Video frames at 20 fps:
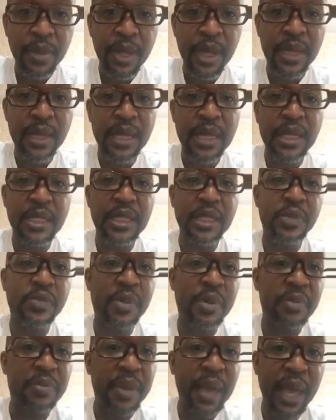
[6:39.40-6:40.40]
and they can just
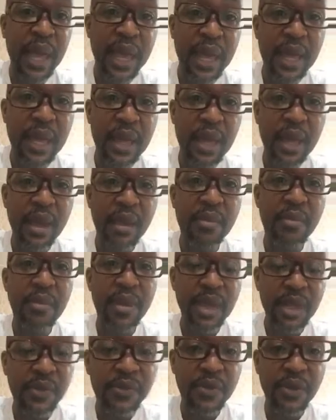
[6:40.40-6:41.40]
prepare meat